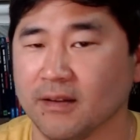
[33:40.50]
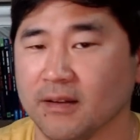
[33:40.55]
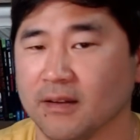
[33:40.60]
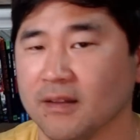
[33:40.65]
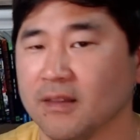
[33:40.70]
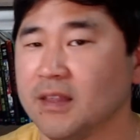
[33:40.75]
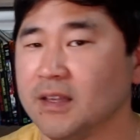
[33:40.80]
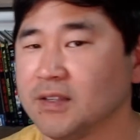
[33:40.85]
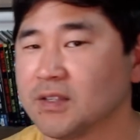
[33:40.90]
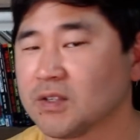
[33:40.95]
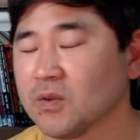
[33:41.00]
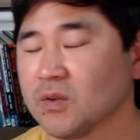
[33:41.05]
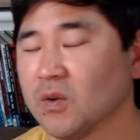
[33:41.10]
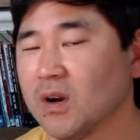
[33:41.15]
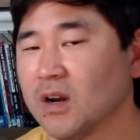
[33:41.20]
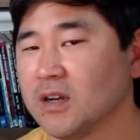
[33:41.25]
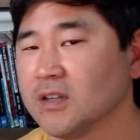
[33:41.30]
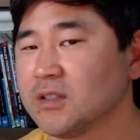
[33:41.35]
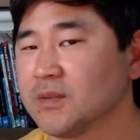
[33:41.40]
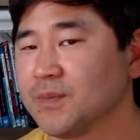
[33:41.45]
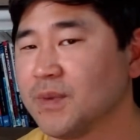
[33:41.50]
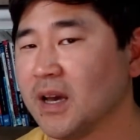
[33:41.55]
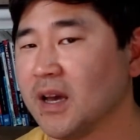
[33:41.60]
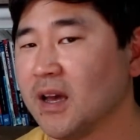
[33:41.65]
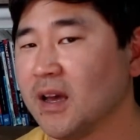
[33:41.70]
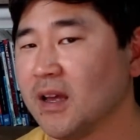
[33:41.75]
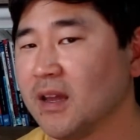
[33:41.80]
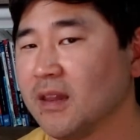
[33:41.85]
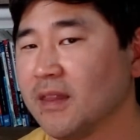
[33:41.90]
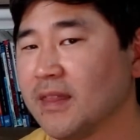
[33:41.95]
these swords,
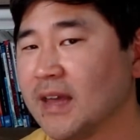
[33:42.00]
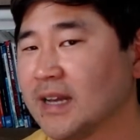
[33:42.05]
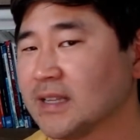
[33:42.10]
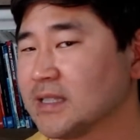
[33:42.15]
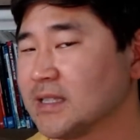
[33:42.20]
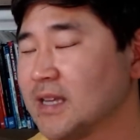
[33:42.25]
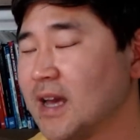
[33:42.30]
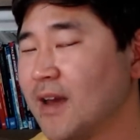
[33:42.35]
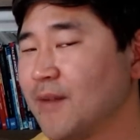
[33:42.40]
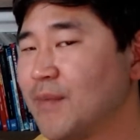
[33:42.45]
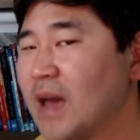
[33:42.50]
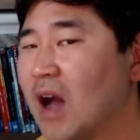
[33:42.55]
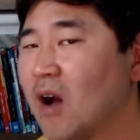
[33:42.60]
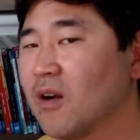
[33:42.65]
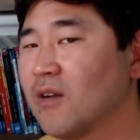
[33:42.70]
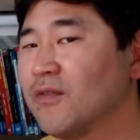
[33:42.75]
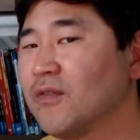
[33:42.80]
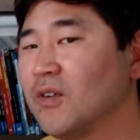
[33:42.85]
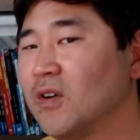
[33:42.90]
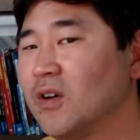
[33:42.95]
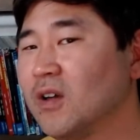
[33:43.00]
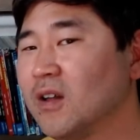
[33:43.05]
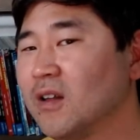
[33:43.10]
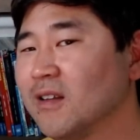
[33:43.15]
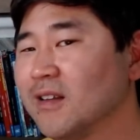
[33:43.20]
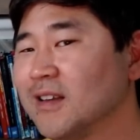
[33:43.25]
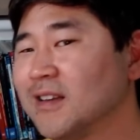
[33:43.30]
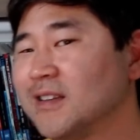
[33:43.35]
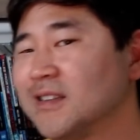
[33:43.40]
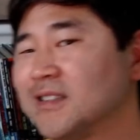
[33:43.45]
but that's not
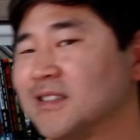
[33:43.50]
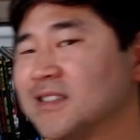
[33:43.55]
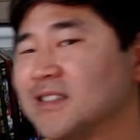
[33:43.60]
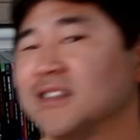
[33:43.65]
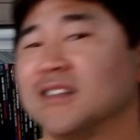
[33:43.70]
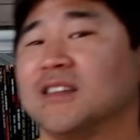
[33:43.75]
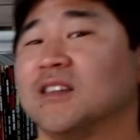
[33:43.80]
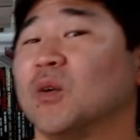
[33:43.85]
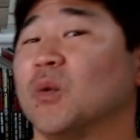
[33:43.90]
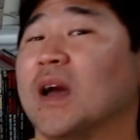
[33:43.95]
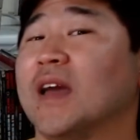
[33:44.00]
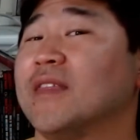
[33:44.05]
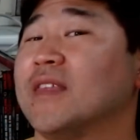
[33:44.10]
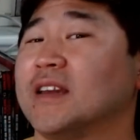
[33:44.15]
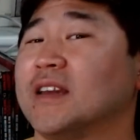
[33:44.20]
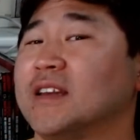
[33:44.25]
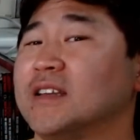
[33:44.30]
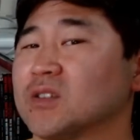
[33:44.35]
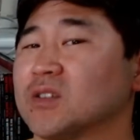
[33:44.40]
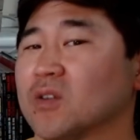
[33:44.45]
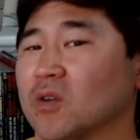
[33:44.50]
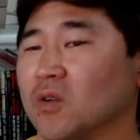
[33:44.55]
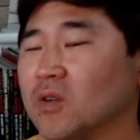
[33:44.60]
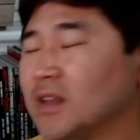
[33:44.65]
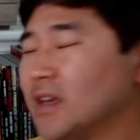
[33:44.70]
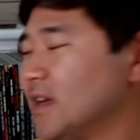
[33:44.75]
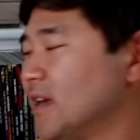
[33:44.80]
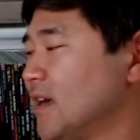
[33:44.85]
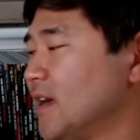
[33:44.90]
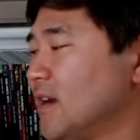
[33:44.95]
powerful. It's the way that he's
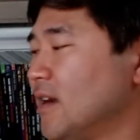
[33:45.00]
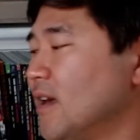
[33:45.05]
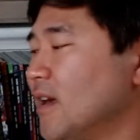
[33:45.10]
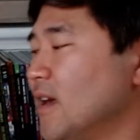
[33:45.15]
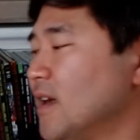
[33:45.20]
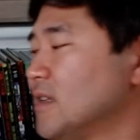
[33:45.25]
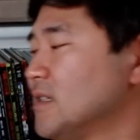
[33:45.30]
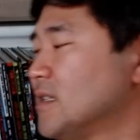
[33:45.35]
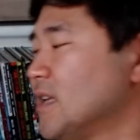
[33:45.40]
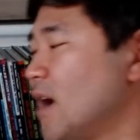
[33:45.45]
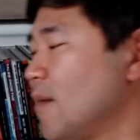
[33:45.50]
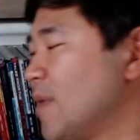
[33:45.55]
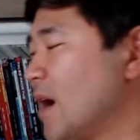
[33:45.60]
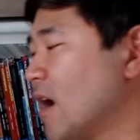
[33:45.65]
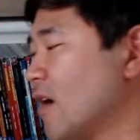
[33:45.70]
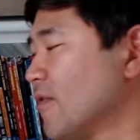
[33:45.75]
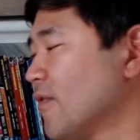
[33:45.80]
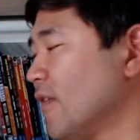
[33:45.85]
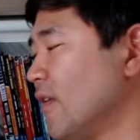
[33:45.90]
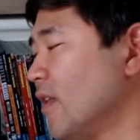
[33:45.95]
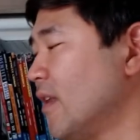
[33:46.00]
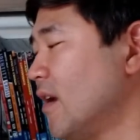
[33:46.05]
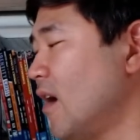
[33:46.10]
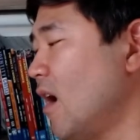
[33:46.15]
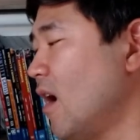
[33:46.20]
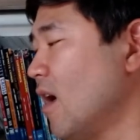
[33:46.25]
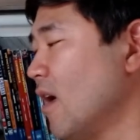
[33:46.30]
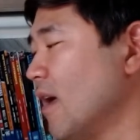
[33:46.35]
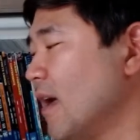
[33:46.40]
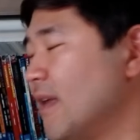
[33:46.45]
holding it. It's not powerful at
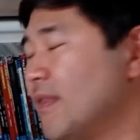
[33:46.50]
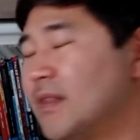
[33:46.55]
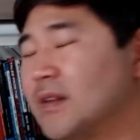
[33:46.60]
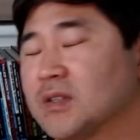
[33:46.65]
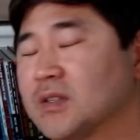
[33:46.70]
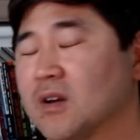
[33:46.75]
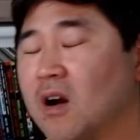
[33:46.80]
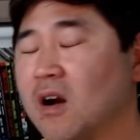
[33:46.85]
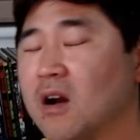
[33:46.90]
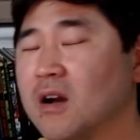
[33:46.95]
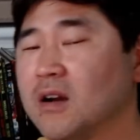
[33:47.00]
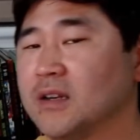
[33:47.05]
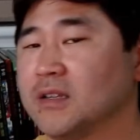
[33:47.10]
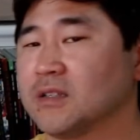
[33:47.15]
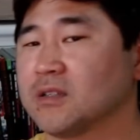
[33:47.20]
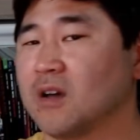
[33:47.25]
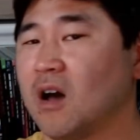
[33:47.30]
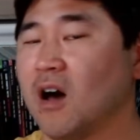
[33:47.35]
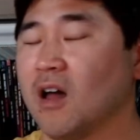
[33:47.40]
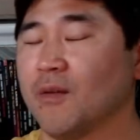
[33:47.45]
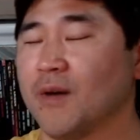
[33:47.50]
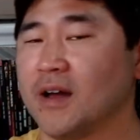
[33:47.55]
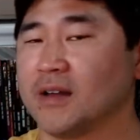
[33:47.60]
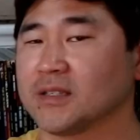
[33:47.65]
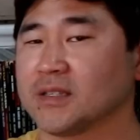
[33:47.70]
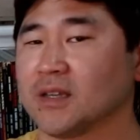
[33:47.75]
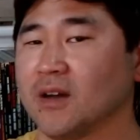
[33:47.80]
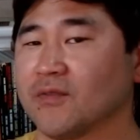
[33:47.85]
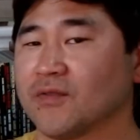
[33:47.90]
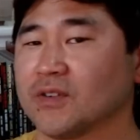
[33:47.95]
all. And this card is all about
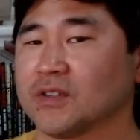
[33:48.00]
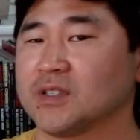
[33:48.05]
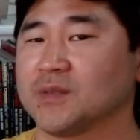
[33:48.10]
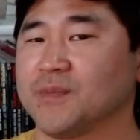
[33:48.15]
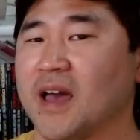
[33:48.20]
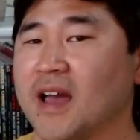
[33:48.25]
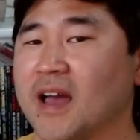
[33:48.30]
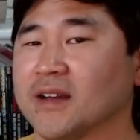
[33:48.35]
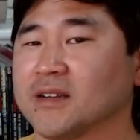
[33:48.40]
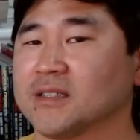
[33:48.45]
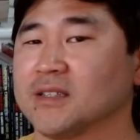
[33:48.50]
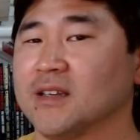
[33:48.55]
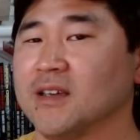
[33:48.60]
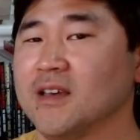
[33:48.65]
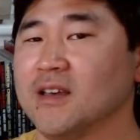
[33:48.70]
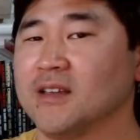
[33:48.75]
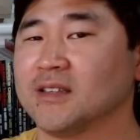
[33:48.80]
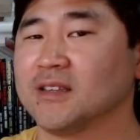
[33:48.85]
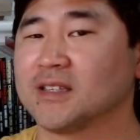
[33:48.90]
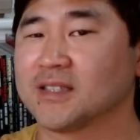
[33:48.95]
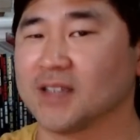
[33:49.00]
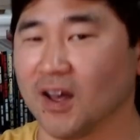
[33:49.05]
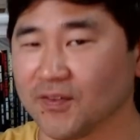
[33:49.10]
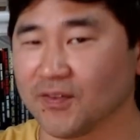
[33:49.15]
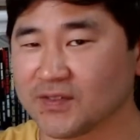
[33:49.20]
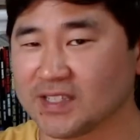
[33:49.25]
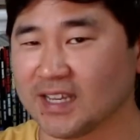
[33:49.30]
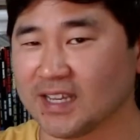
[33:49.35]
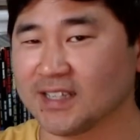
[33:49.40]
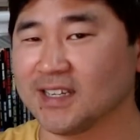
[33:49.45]
self-respect,
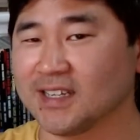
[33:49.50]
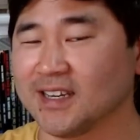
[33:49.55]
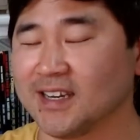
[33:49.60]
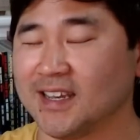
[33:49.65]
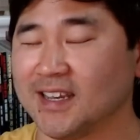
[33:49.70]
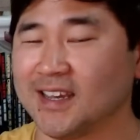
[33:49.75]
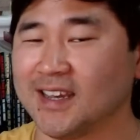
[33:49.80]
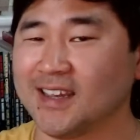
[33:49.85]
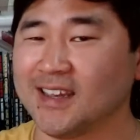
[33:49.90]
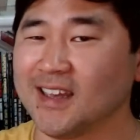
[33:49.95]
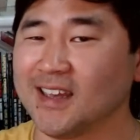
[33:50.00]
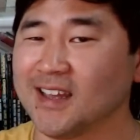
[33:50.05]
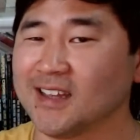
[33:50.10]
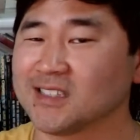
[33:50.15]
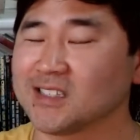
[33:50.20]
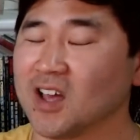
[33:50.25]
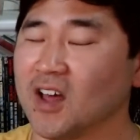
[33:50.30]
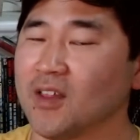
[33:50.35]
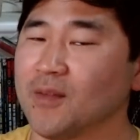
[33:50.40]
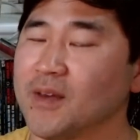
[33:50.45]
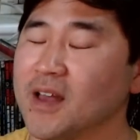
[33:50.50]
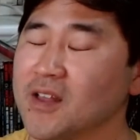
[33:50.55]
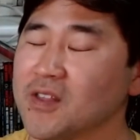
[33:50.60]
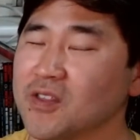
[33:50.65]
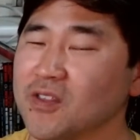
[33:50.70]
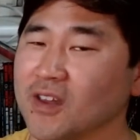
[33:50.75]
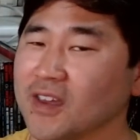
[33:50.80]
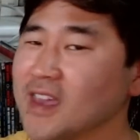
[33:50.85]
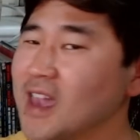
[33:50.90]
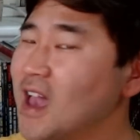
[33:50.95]
self-dignity. It's all
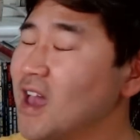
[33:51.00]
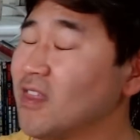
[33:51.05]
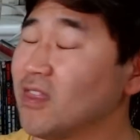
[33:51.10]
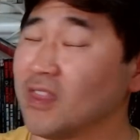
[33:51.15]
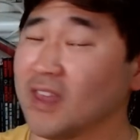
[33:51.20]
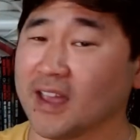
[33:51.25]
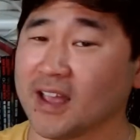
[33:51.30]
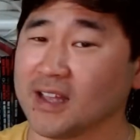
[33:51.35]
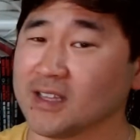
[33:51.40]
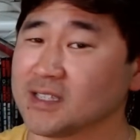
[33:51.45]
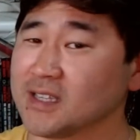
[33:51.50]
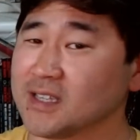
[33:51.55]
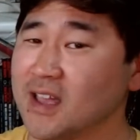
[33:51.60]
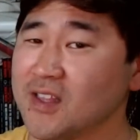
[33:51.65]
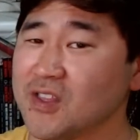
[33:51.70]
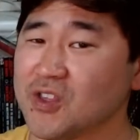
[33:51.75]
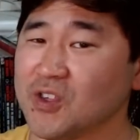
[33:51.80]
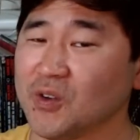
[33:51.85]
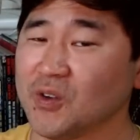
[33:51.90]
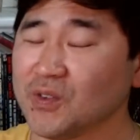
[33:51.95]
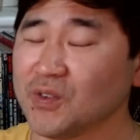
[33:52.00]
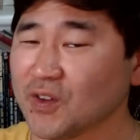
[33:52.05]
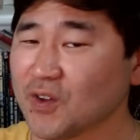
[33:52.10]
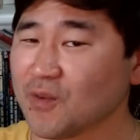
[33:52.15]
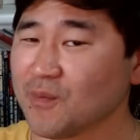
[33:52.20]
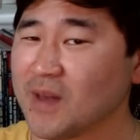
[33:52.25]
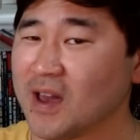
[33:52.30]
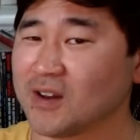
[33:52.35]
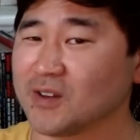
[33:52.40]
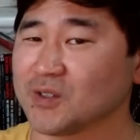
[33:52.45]
about, again, like I said, choosing
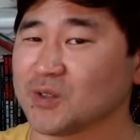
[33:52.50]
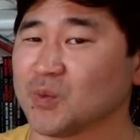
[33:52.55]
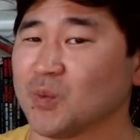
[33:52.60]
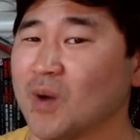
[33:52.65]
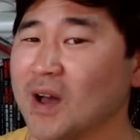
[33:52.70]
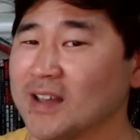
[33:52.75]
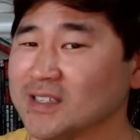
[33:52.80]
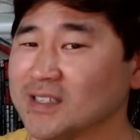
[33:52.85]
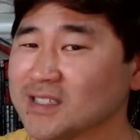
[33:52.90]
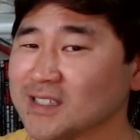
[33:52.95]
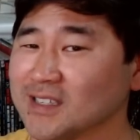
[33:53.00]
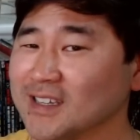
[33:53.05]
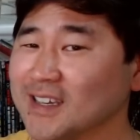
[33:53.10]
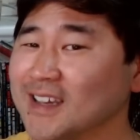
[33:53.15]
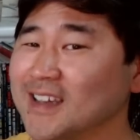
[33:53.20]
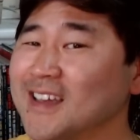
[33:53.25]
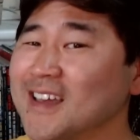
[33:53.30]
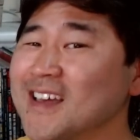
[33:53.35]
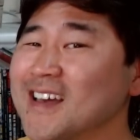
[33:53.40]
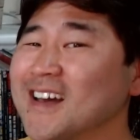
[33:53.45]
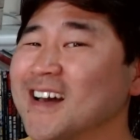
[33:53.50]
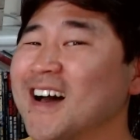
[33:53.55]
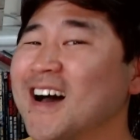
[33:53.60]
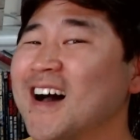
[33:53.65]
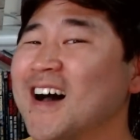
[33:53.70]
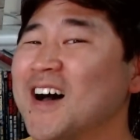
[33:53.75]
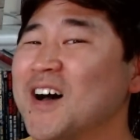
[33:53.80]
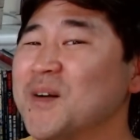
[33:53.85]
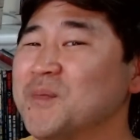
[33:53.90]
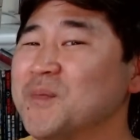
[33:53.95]
your battles wisely.
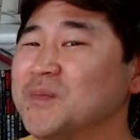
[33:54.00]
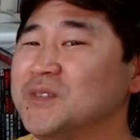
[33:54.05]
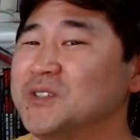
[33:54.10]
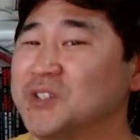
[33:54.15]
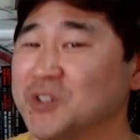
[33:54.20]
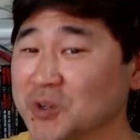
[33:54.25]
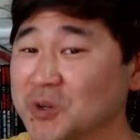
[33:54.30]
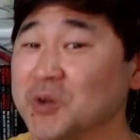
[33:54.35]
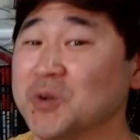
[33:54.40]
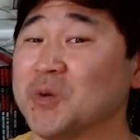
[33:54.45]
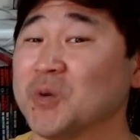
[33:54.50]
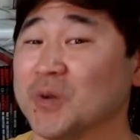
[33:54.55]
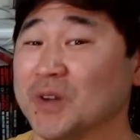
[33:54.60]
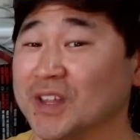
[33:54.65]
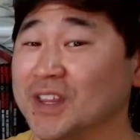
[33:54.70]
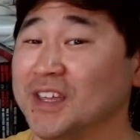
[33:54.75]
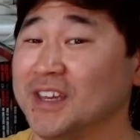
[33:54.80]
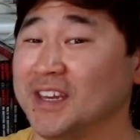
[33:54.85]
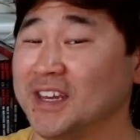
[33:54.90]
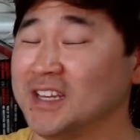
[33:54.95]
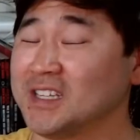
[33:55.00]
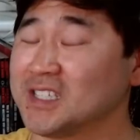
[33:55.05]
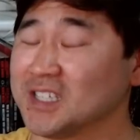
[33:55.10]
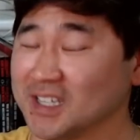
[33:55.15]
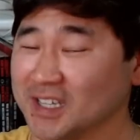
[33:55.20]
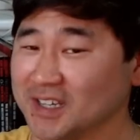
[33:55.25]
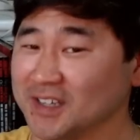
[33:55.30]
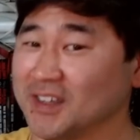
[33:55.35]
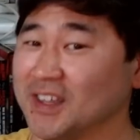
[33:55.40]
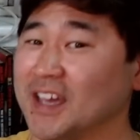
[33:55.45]
Do you really need
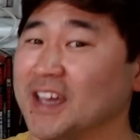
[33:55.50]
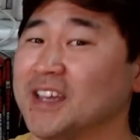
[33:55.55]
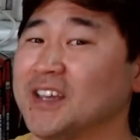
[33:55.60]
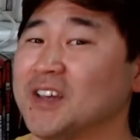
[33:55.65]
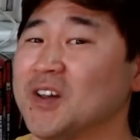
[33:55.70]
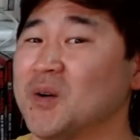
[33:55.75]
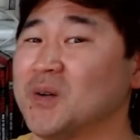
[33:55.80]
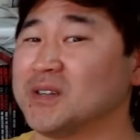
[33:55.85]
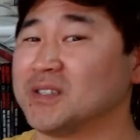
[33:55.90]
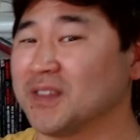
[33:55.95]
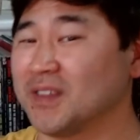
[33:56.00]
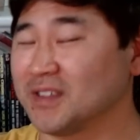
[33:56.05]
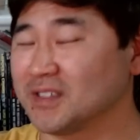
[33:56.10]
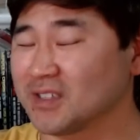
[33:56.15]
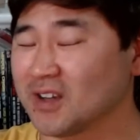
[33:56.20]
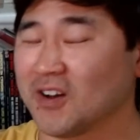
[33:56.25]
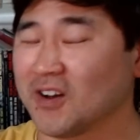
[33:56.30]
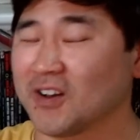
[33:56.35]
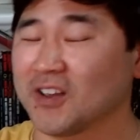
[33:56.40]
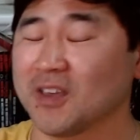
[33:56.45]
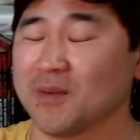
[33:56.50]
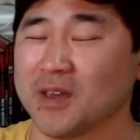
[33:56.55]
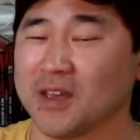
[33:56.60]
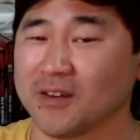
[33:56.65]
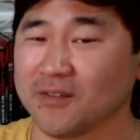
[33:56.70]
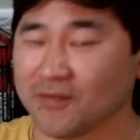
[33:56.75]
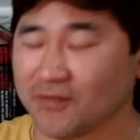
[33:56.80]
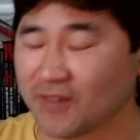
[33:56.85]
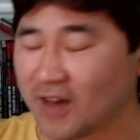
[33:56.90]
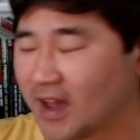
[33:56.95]
to like go into this
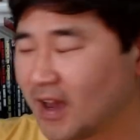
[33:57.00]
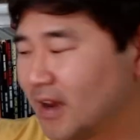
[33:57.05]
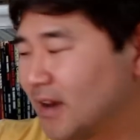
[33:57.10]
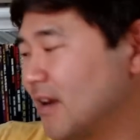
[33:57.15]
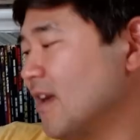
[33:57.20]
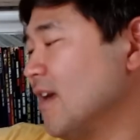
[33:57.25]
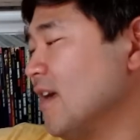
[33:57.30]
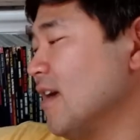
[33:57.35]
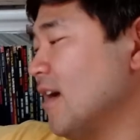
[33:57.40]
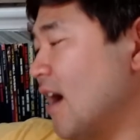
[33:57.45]
argument, fight?